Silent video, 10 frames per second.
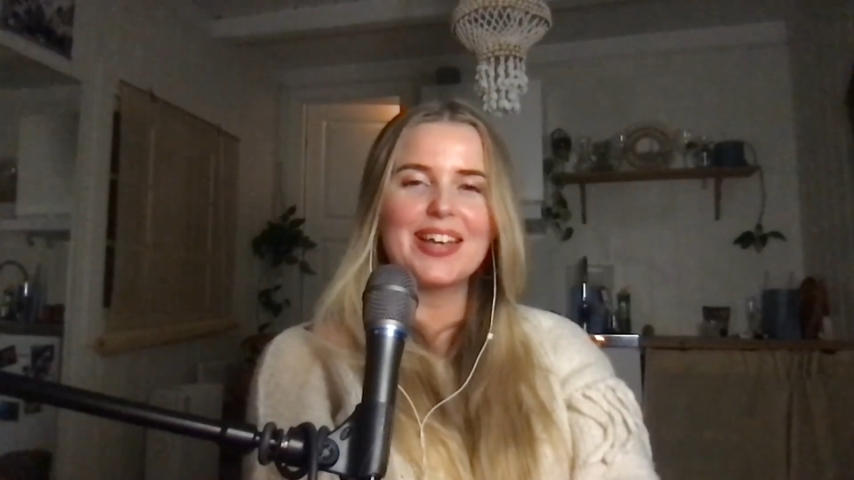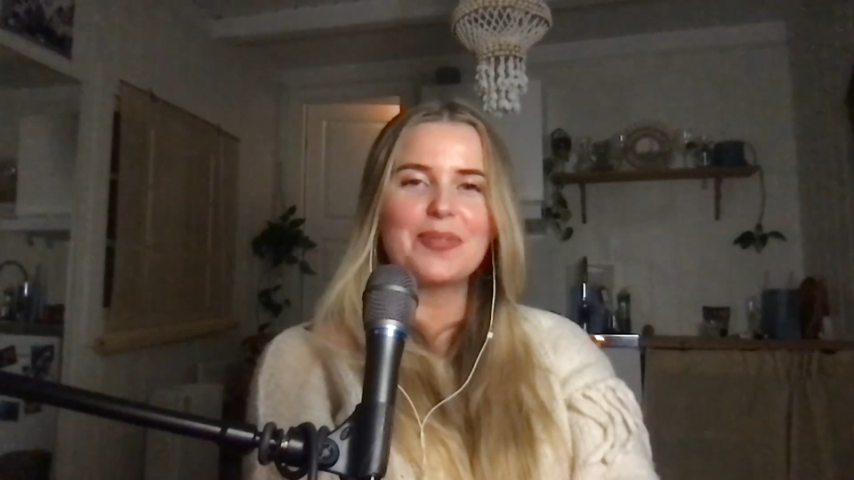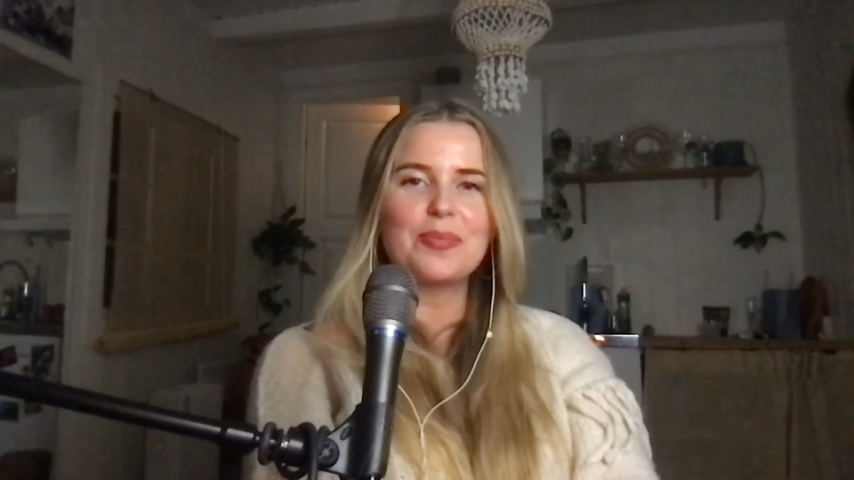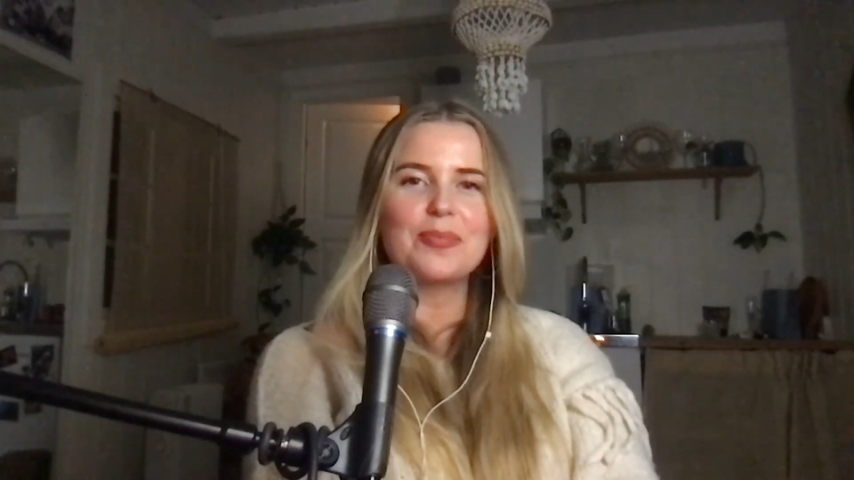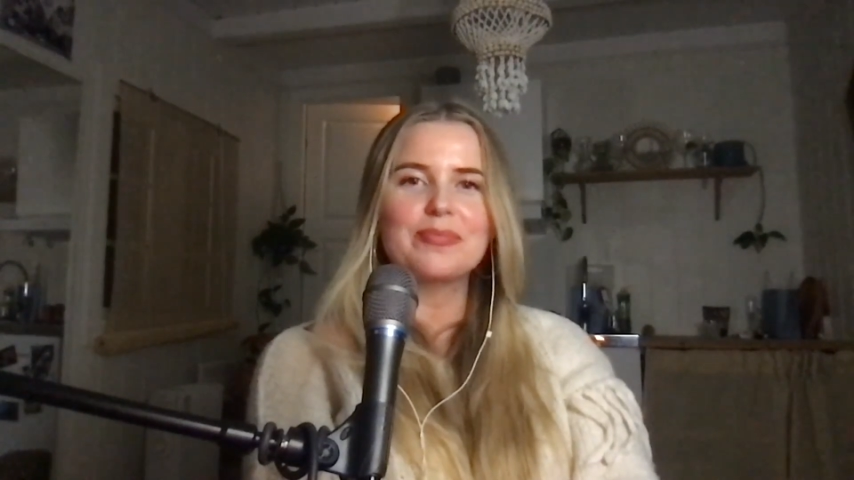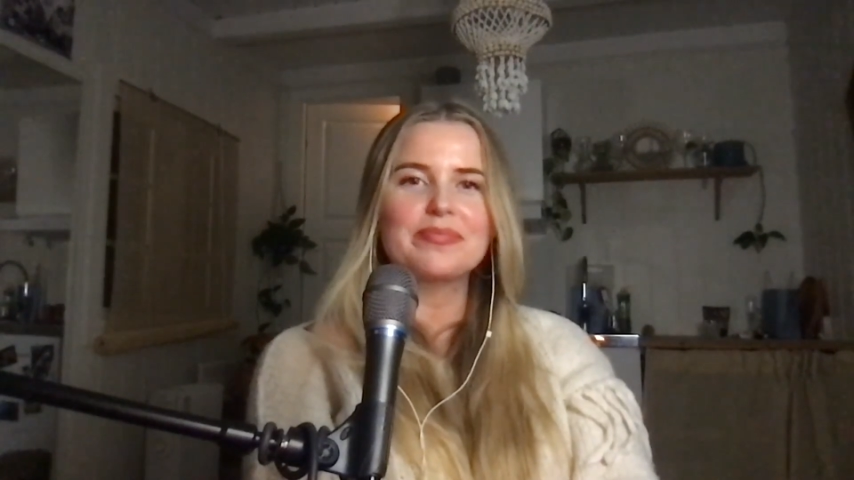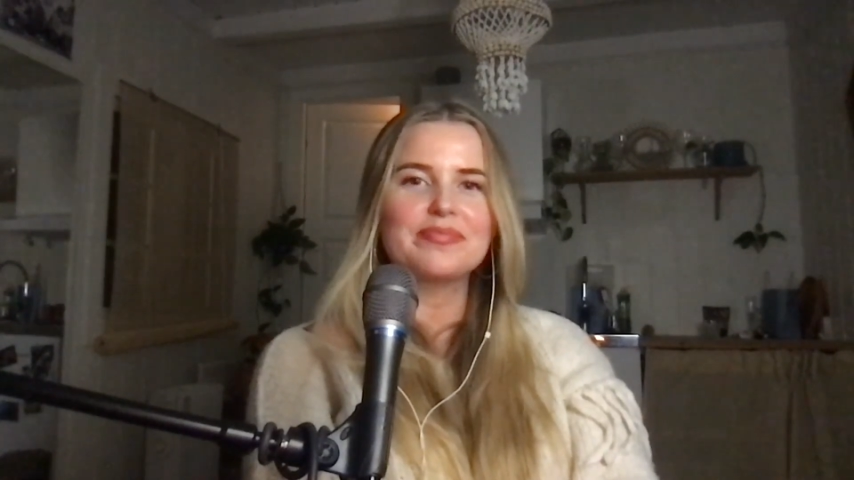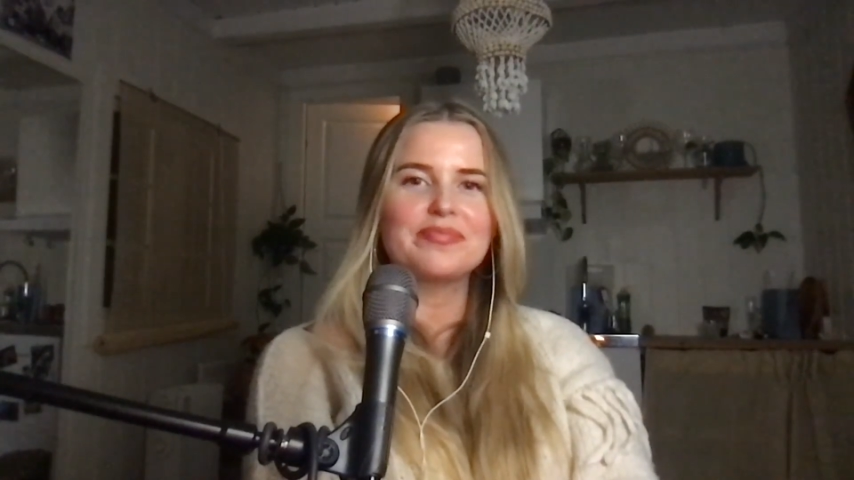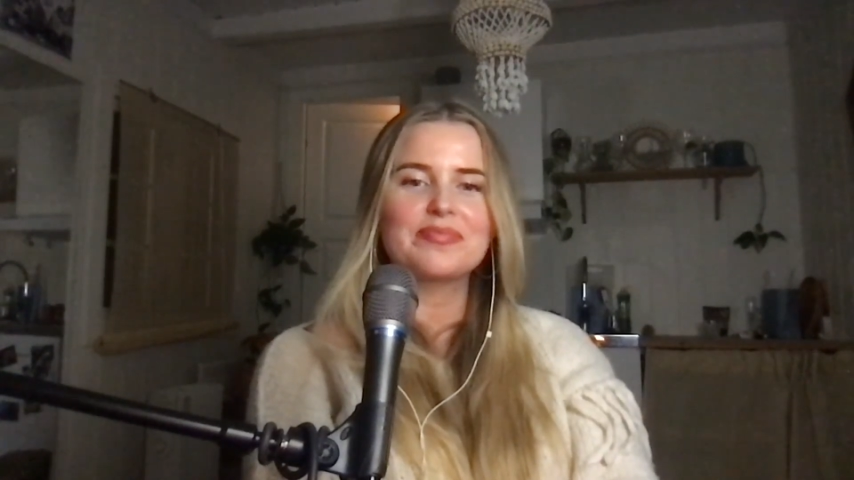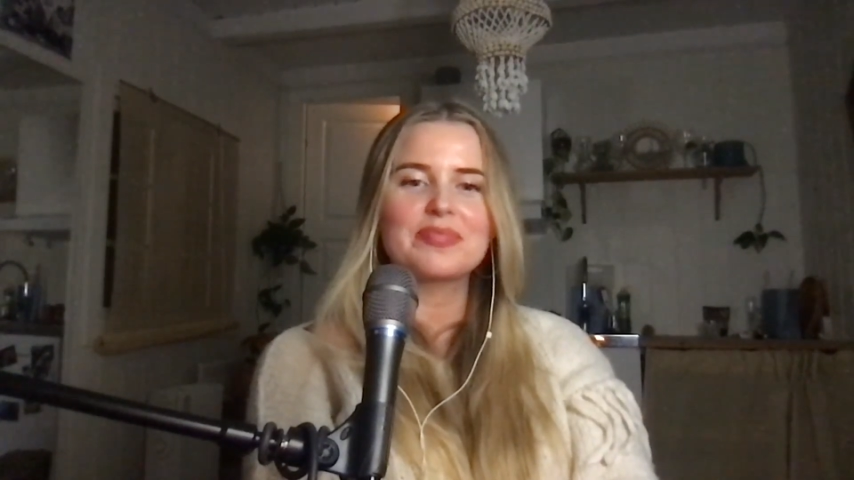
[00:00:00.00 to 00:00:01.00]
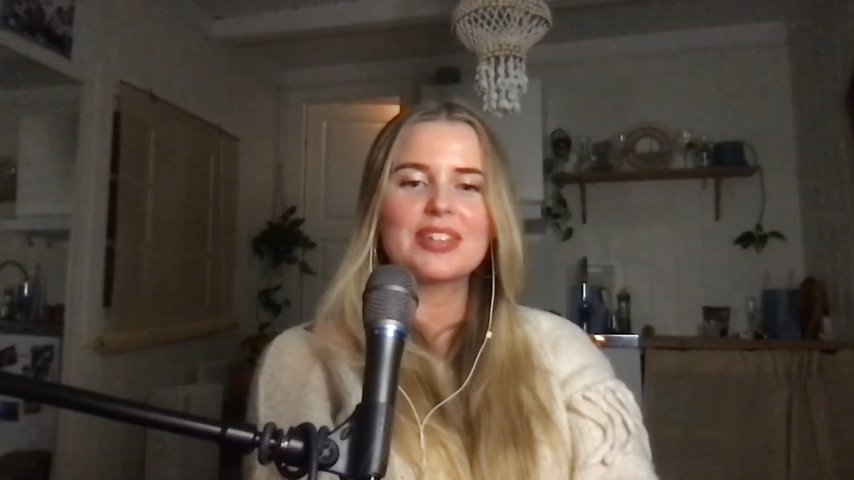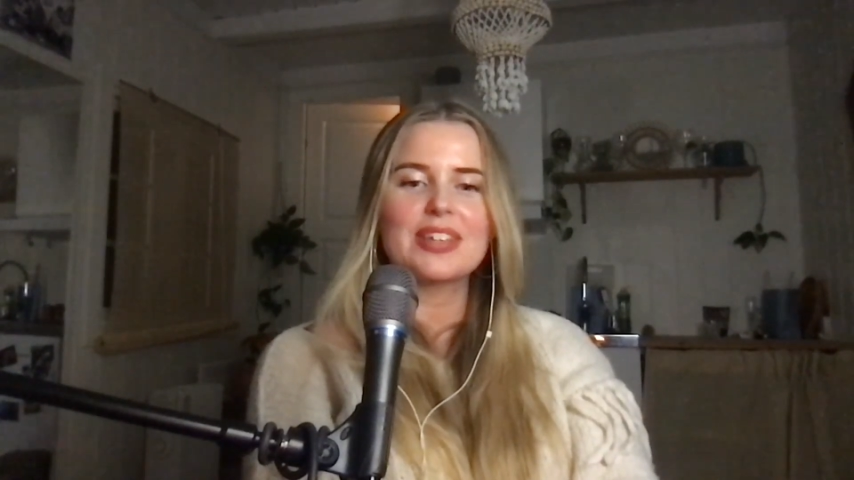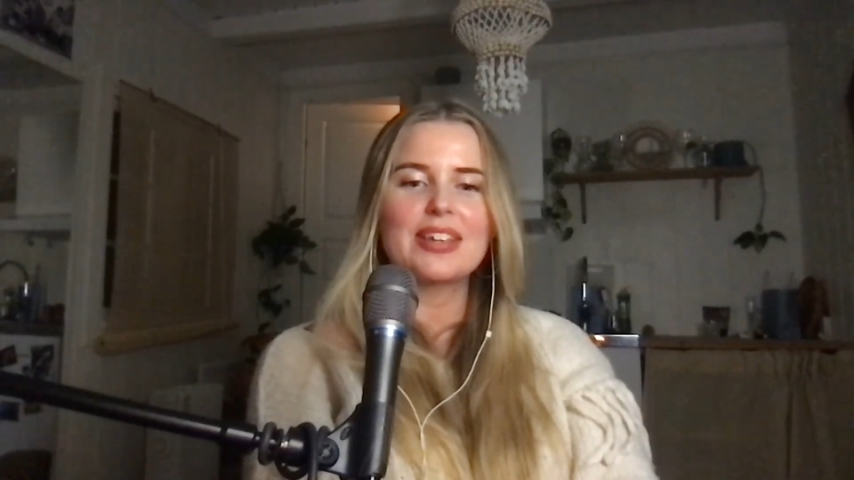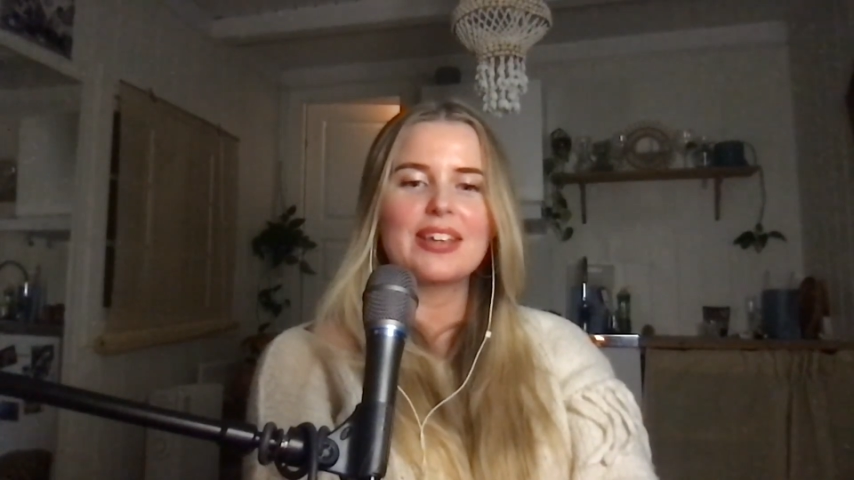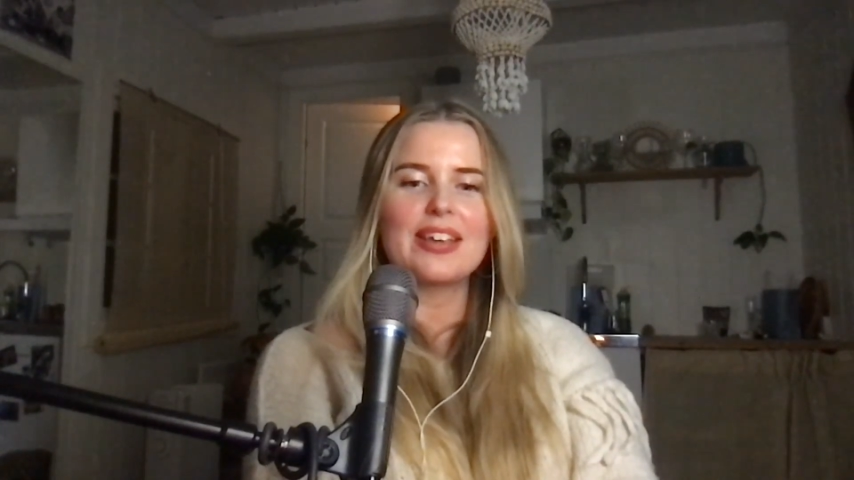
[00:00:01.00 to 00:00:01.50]

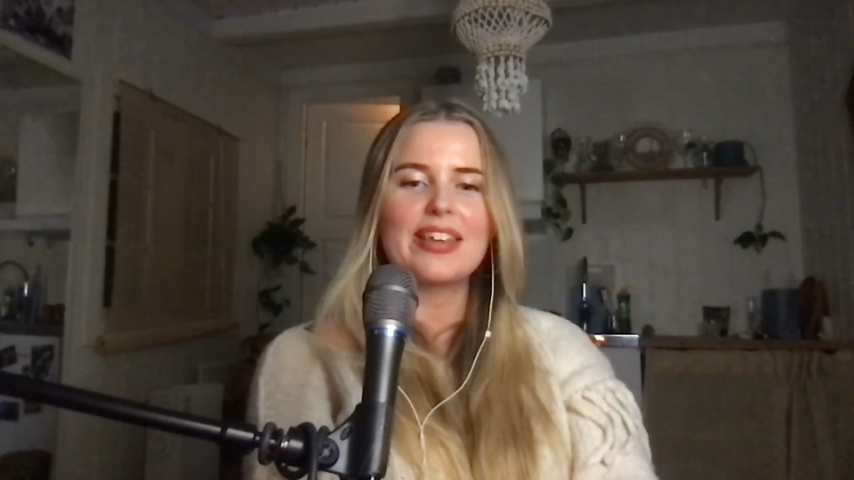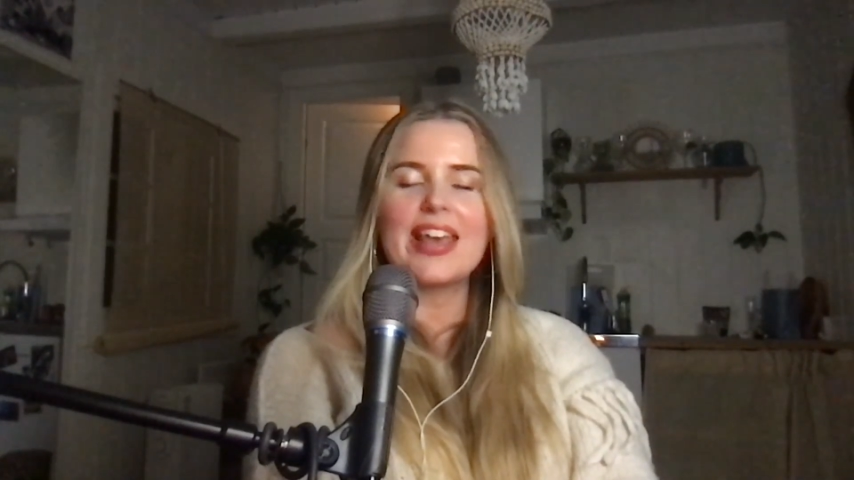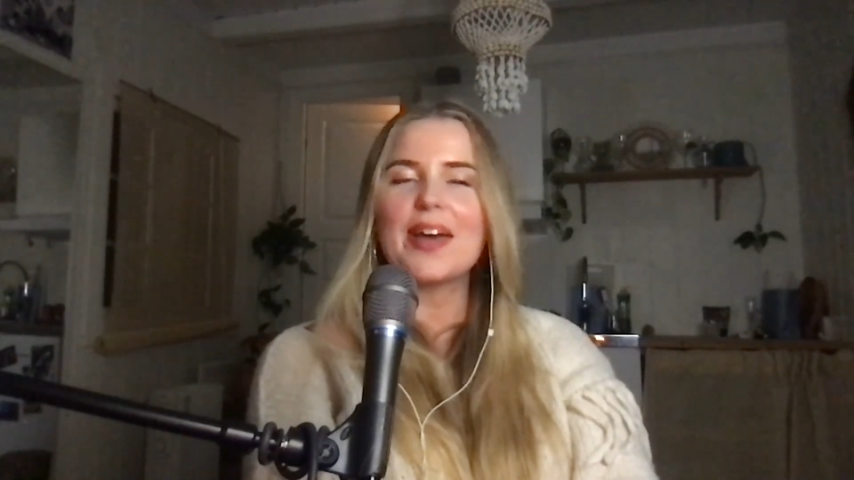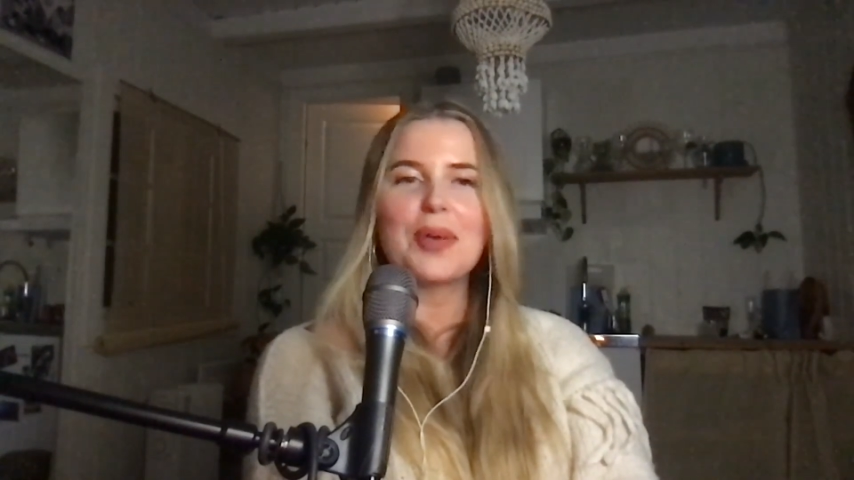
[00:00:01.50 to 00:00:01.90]
I'm